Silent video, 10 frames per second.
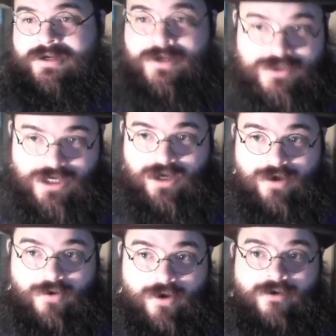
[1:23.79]

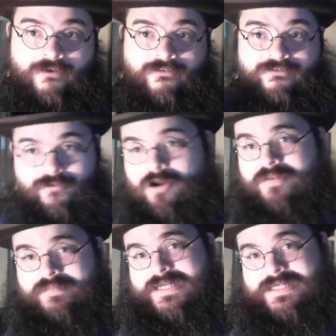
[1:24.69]
So, for the
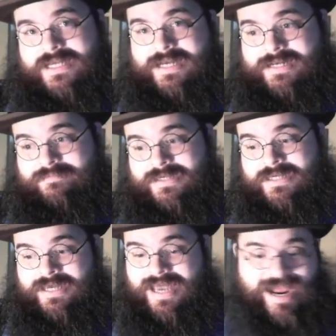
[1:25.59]
meantime,
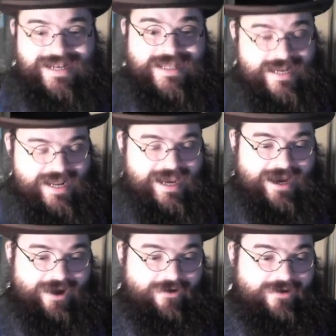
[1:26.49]
at the
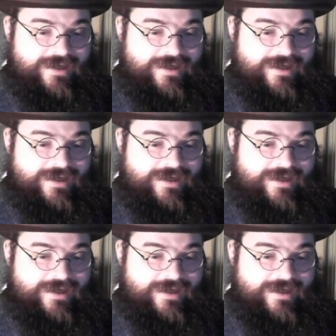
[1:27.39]
now,